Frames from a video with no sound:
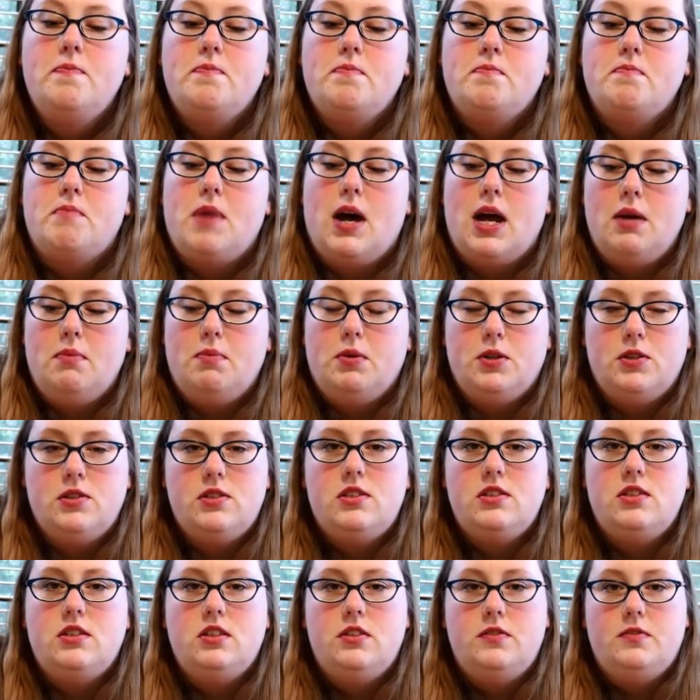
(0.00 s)
My
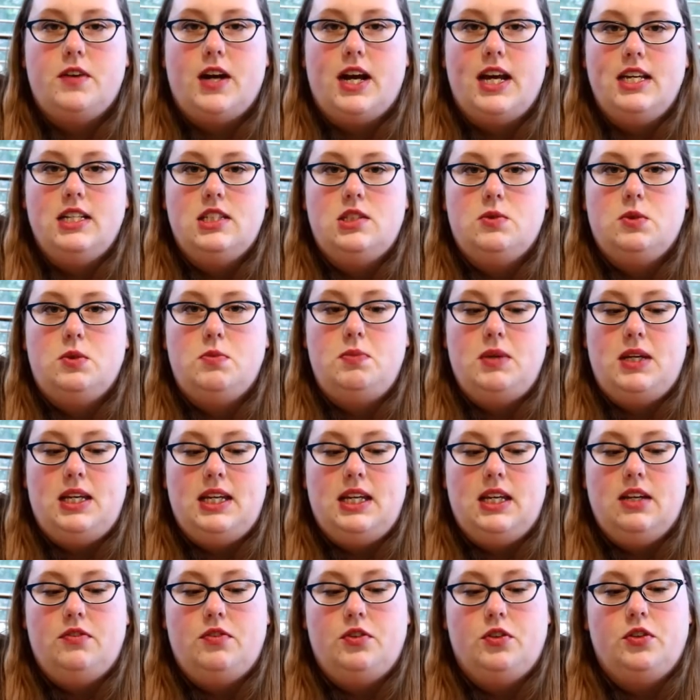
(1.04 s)
personal advice would
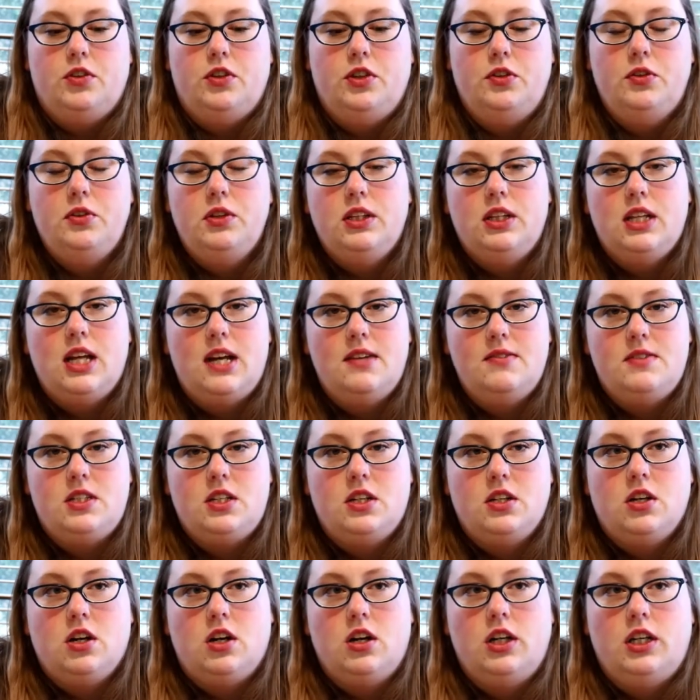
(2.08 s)
be, if you're new to
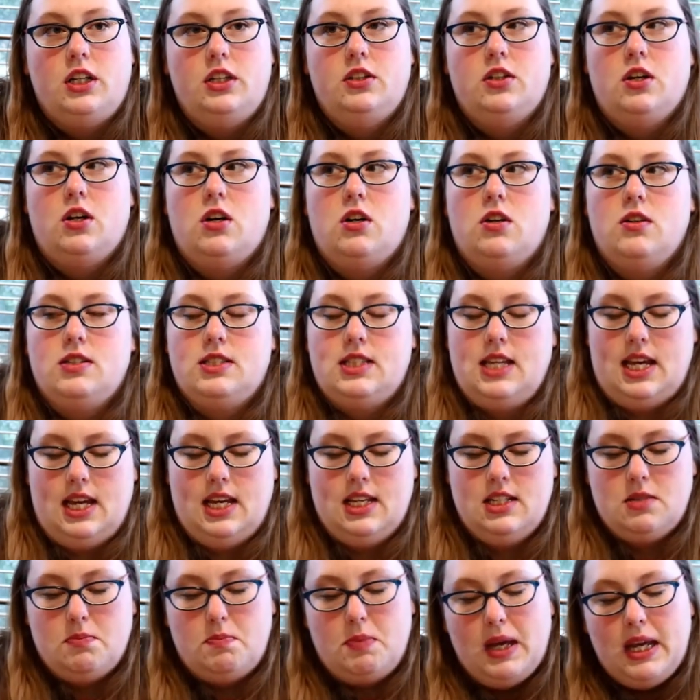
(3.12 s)
livestock guardian dogs,
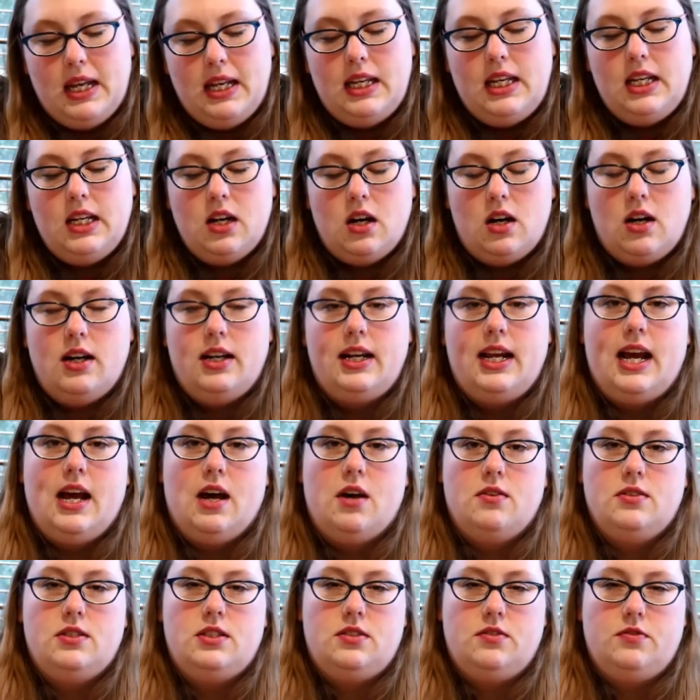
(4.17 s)
and depending on
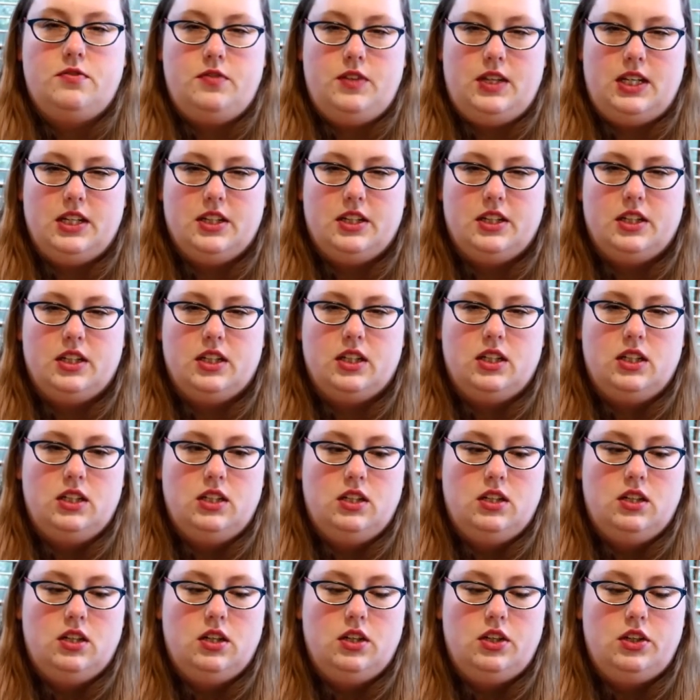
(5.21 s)
how severe
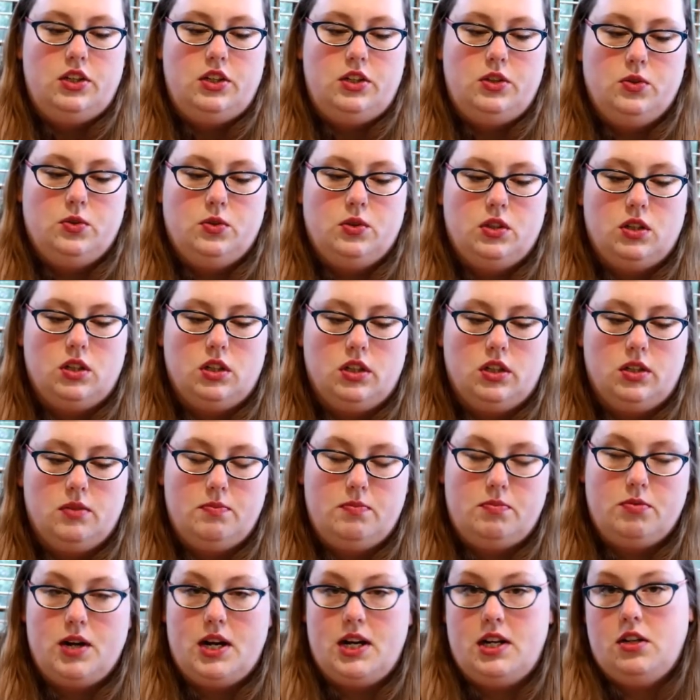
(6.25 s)
your
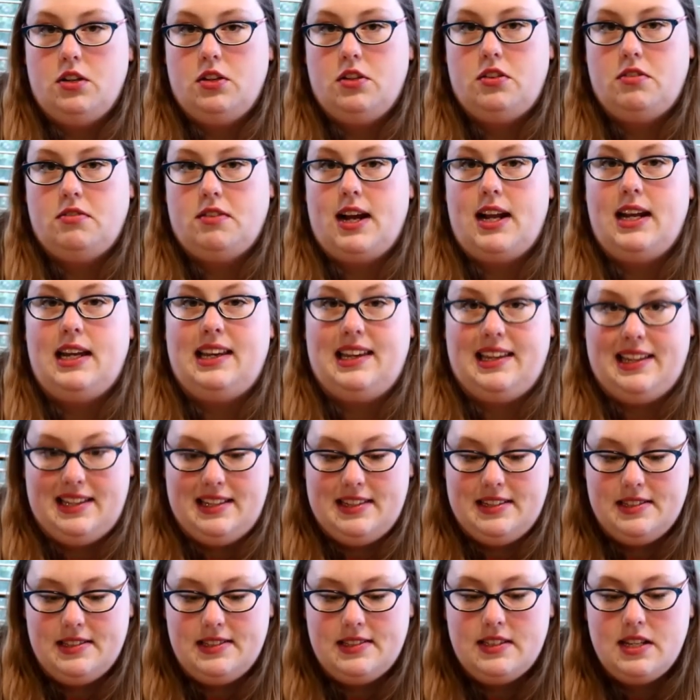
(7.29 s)
predator threat
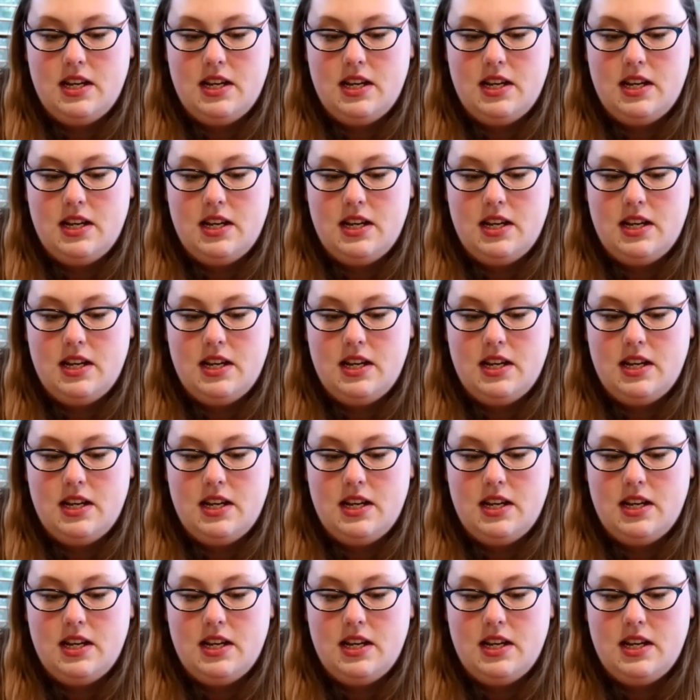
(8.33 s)
is,